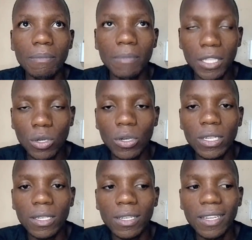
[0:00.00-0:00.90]

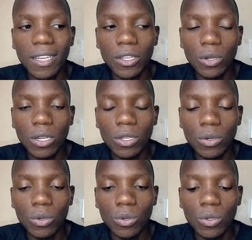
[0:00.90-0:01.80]
Bitcoin,
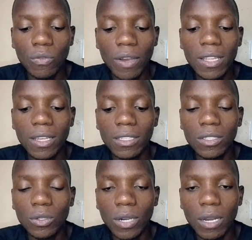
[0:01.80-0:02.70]
you find that
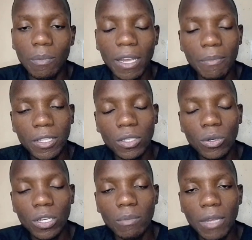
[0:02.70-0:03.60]
you can buy
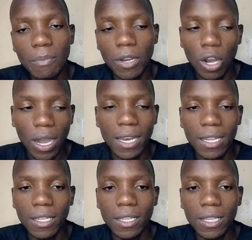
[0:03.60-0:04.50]
Bitcoin maybe locally.